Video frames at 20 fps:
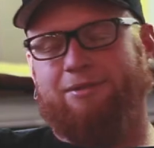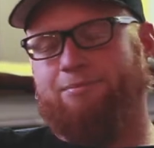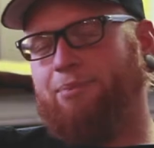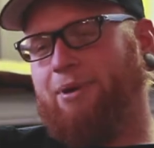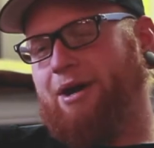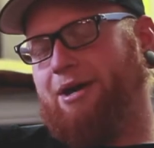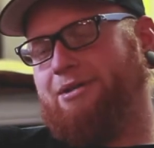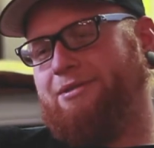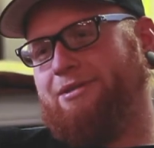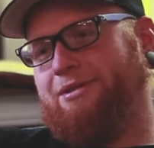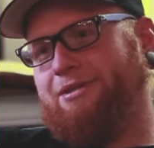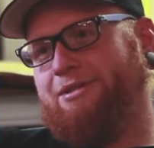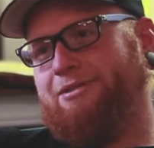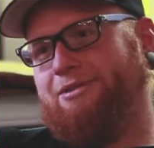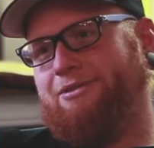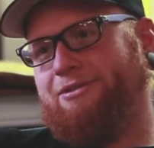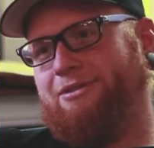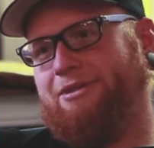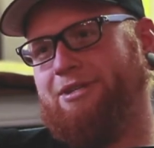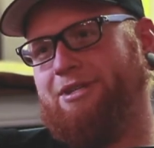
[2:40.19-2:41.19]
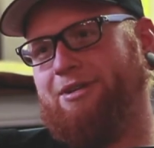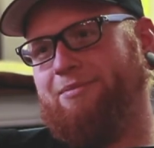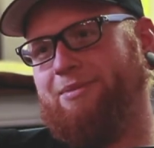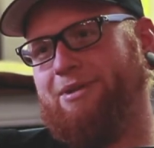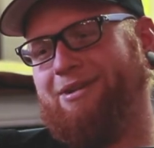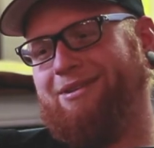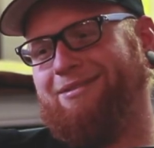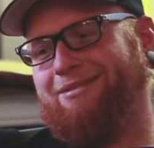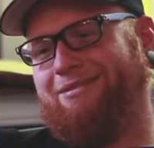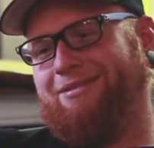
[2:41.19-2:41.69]
a process and I'm
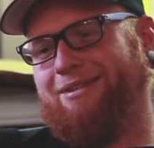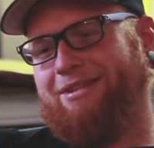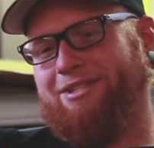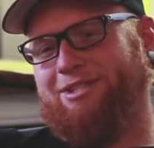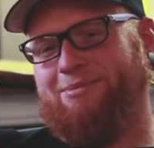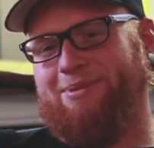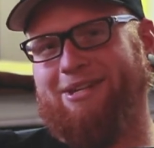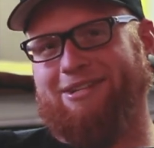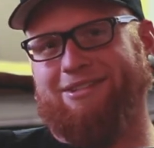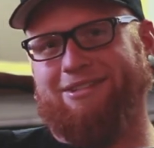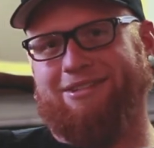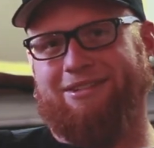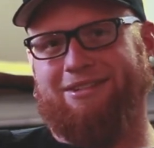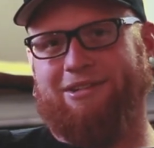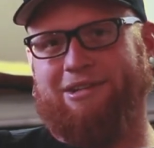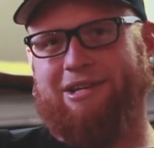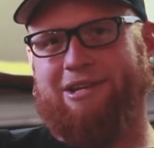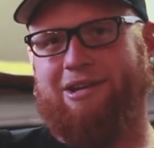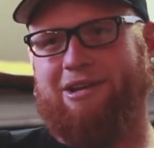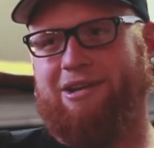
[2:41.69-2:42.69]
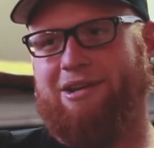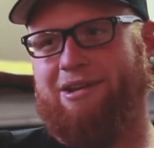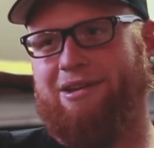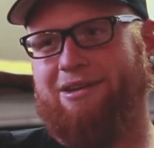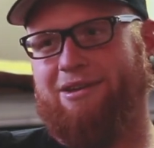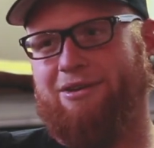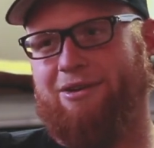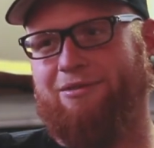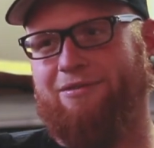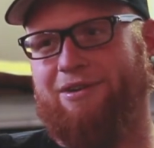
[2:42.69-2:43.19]
not expecting
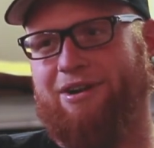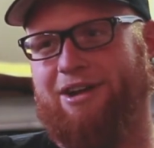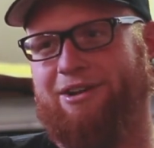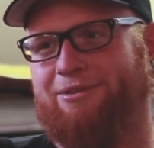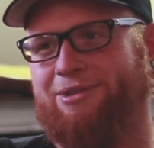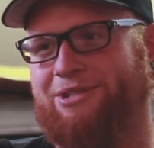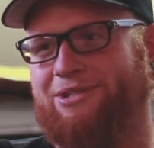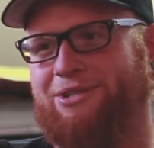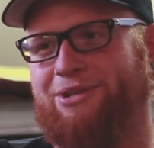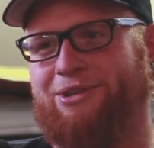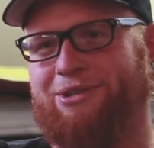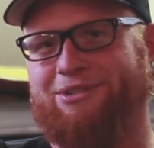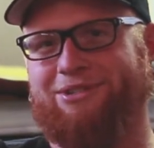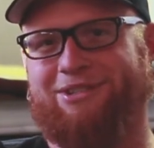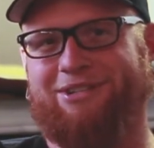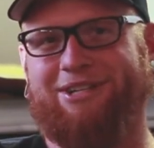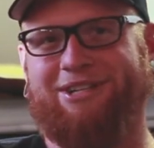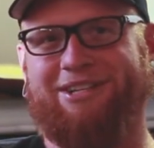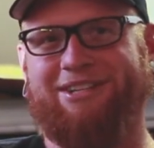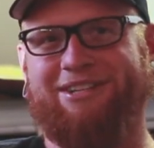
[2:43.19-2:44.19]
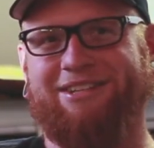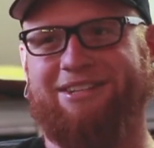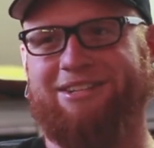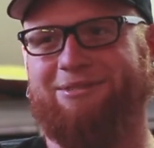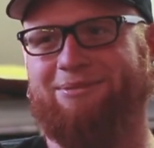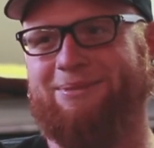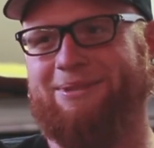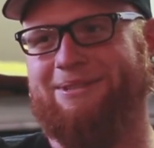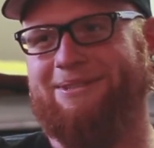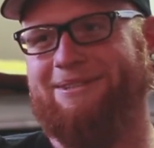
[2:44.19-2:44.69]
overnight results on
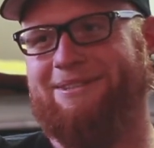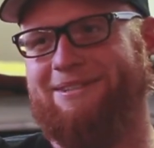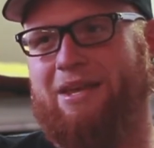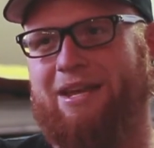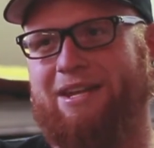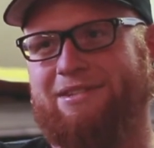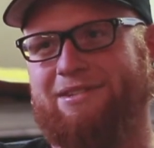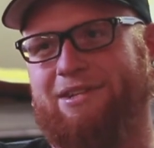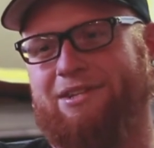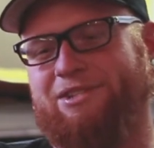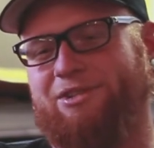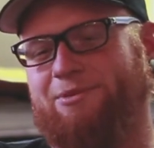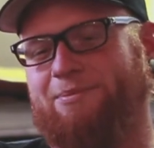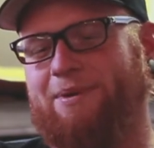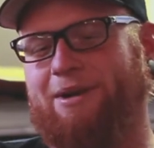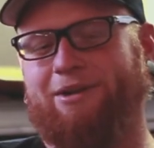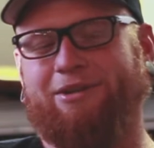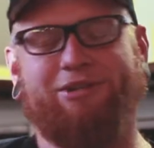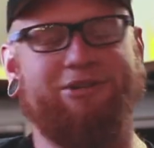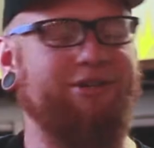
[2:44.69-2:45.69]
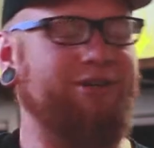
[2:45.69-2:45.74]
anything, but, and it's also about, you